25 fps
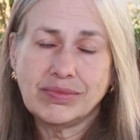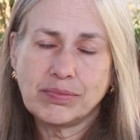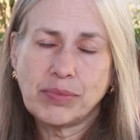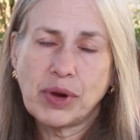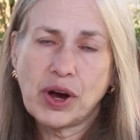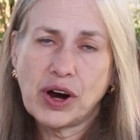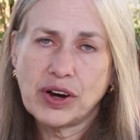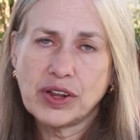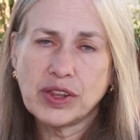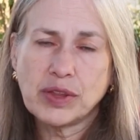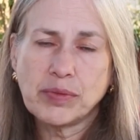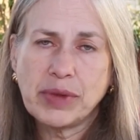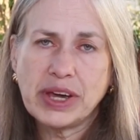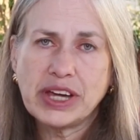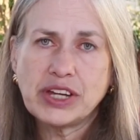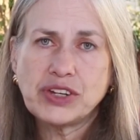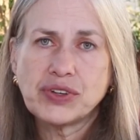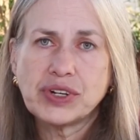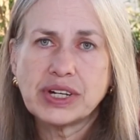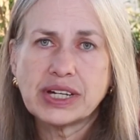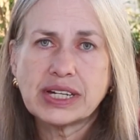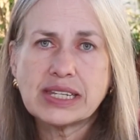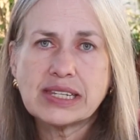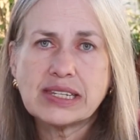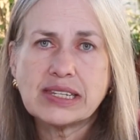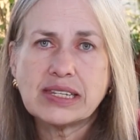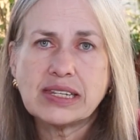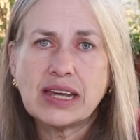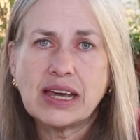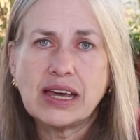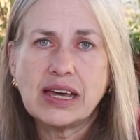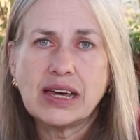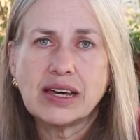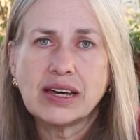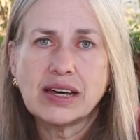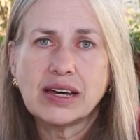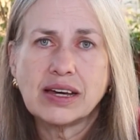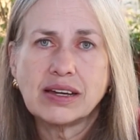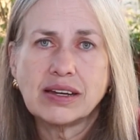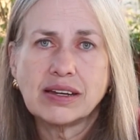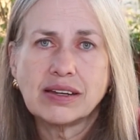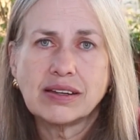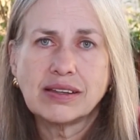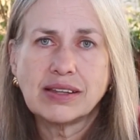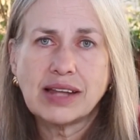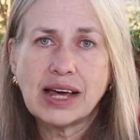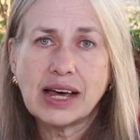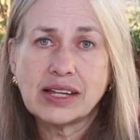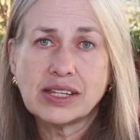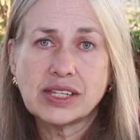part of the matrix and
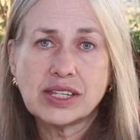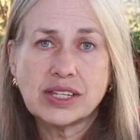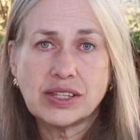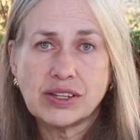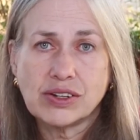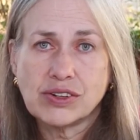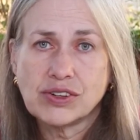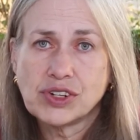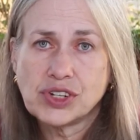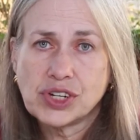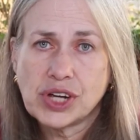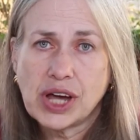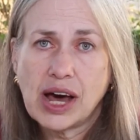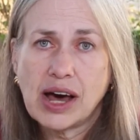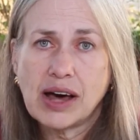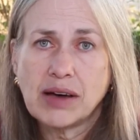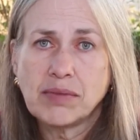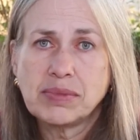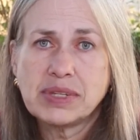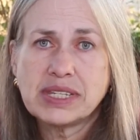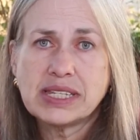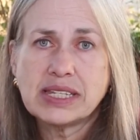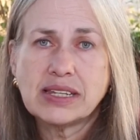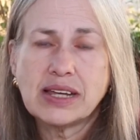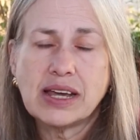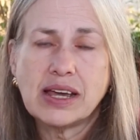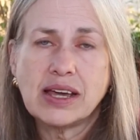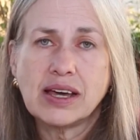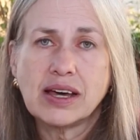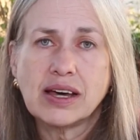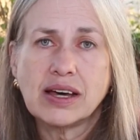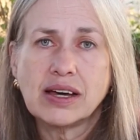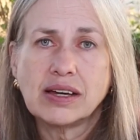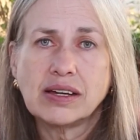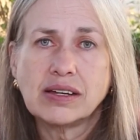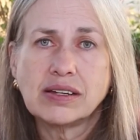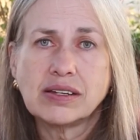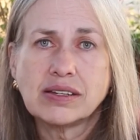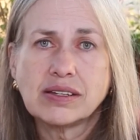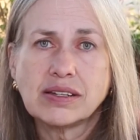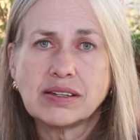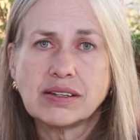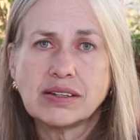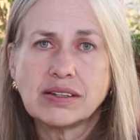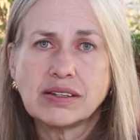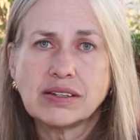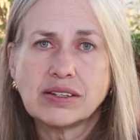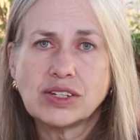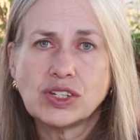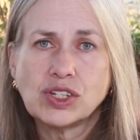that's their jobs. And
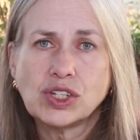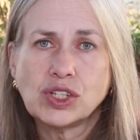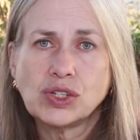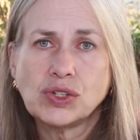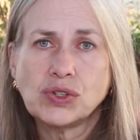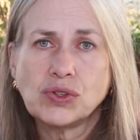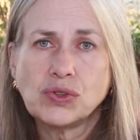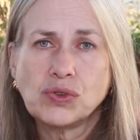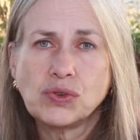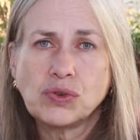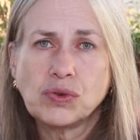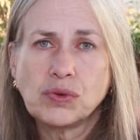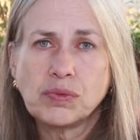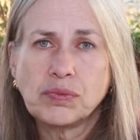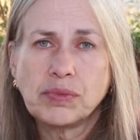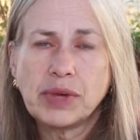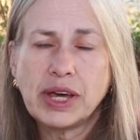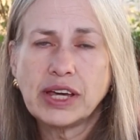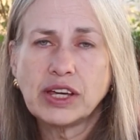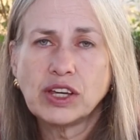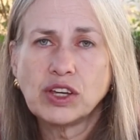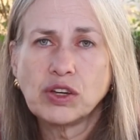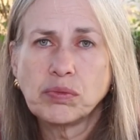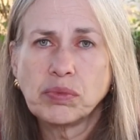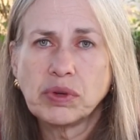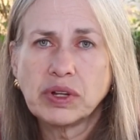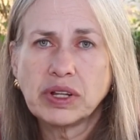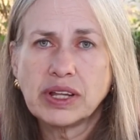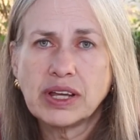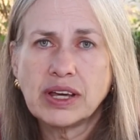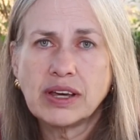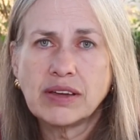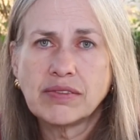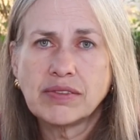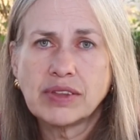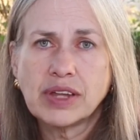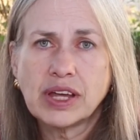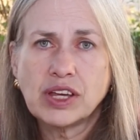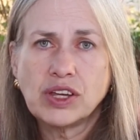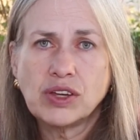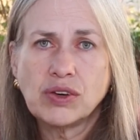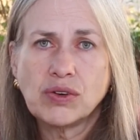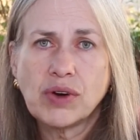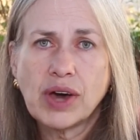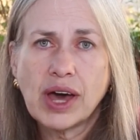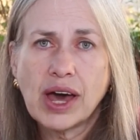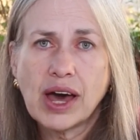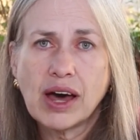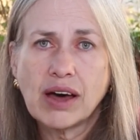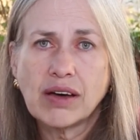to make you believe that
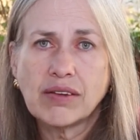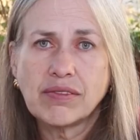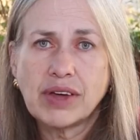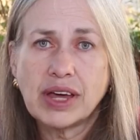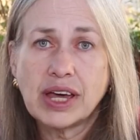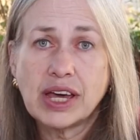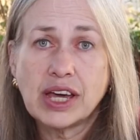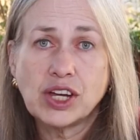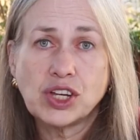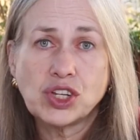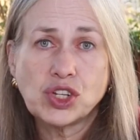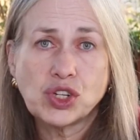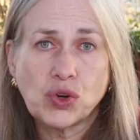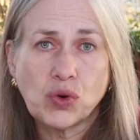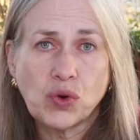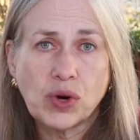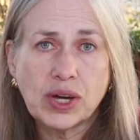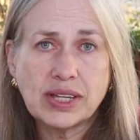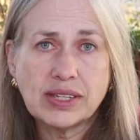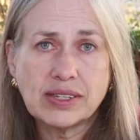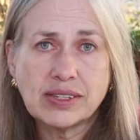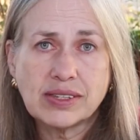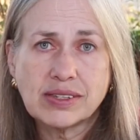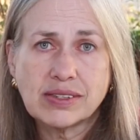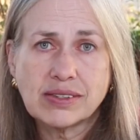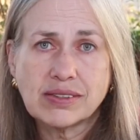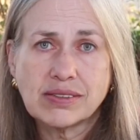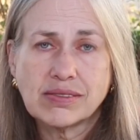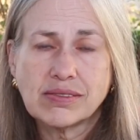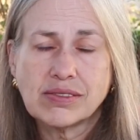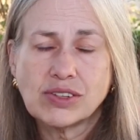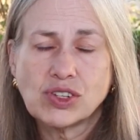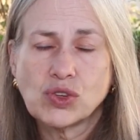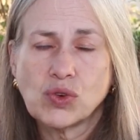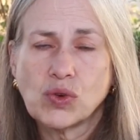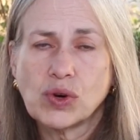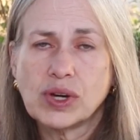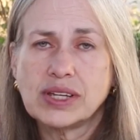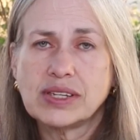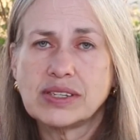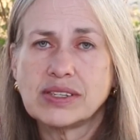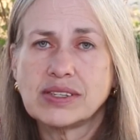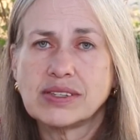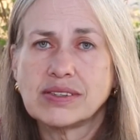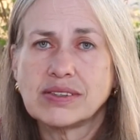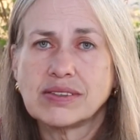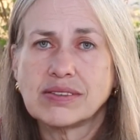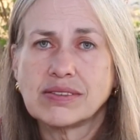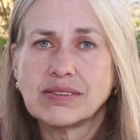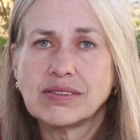you have a choice
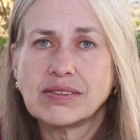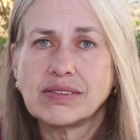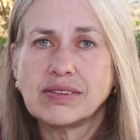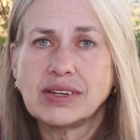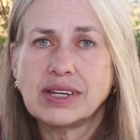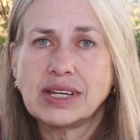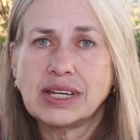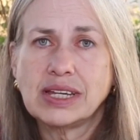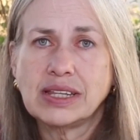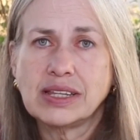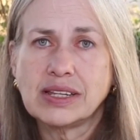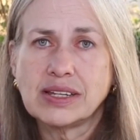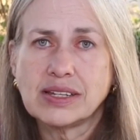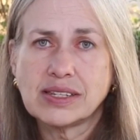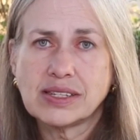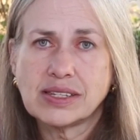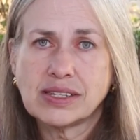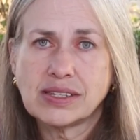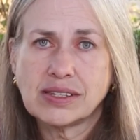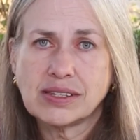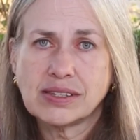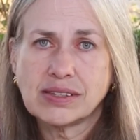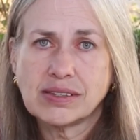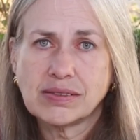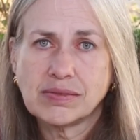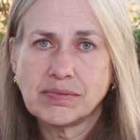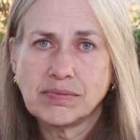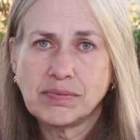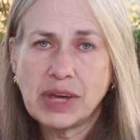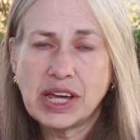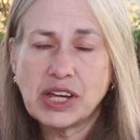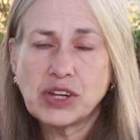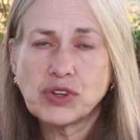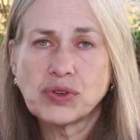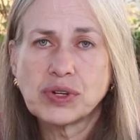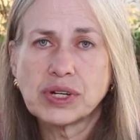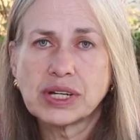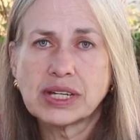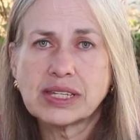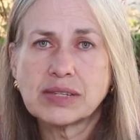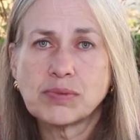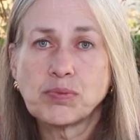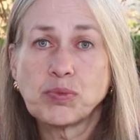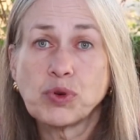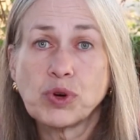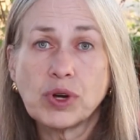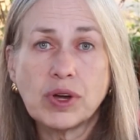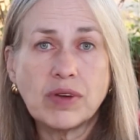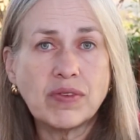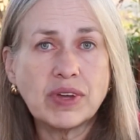in this matrix
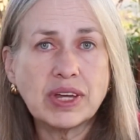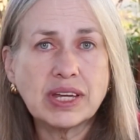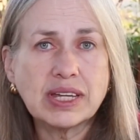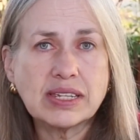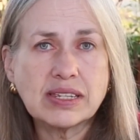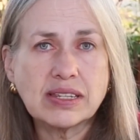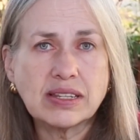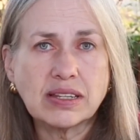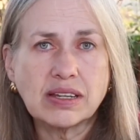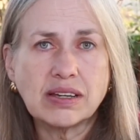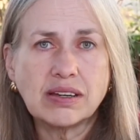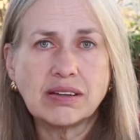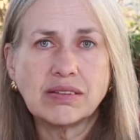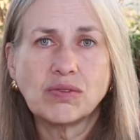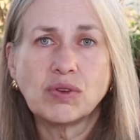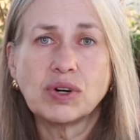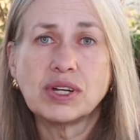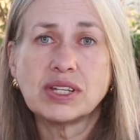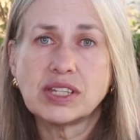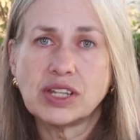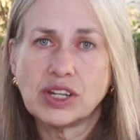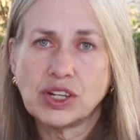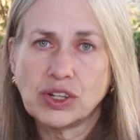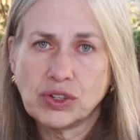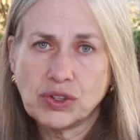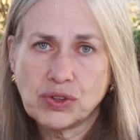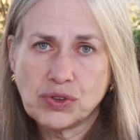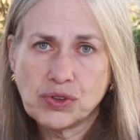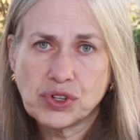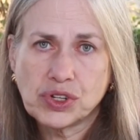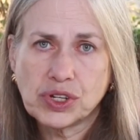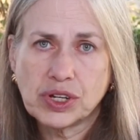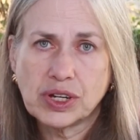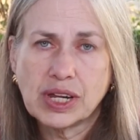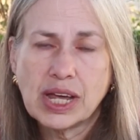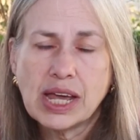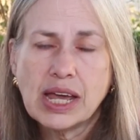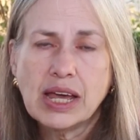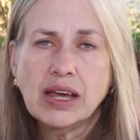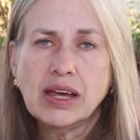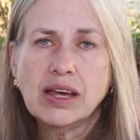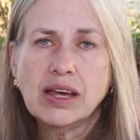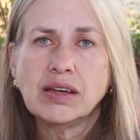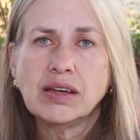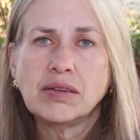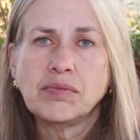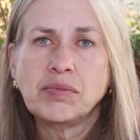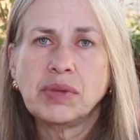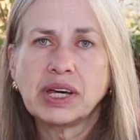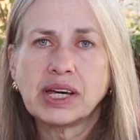previously was an illusion
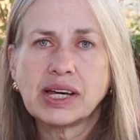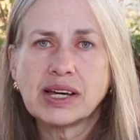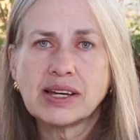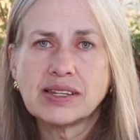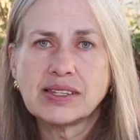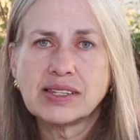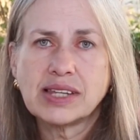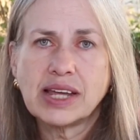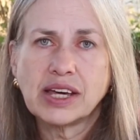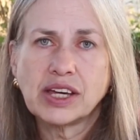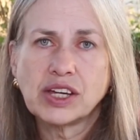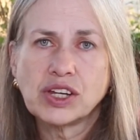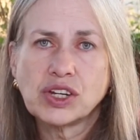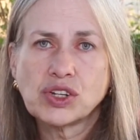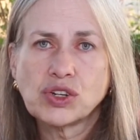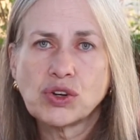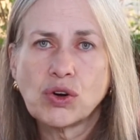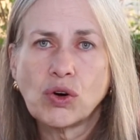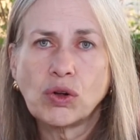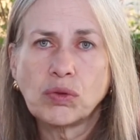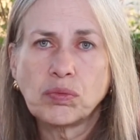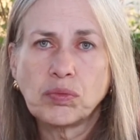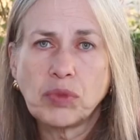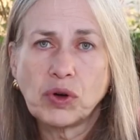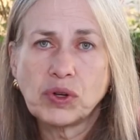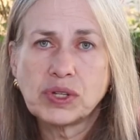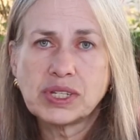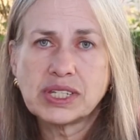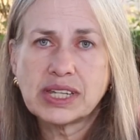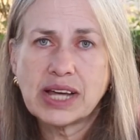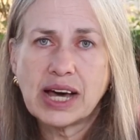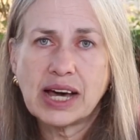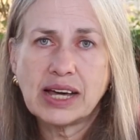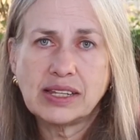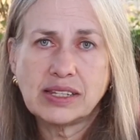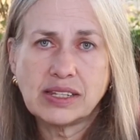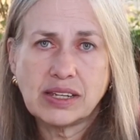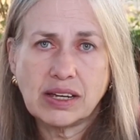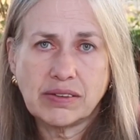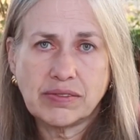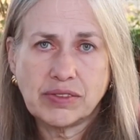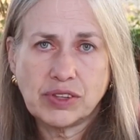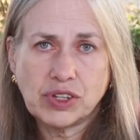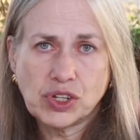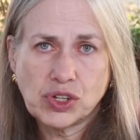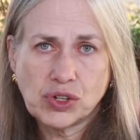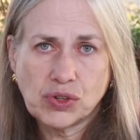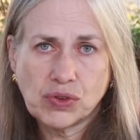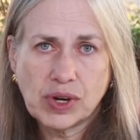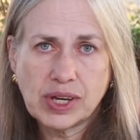because they controlled both sides of
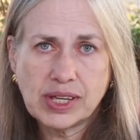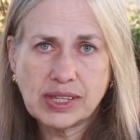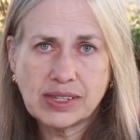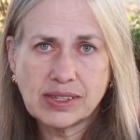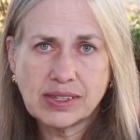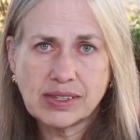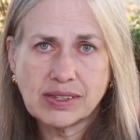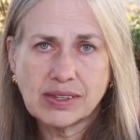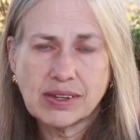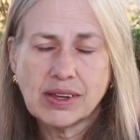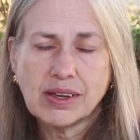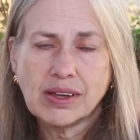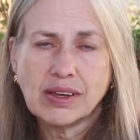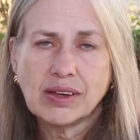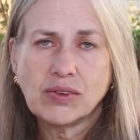the choice.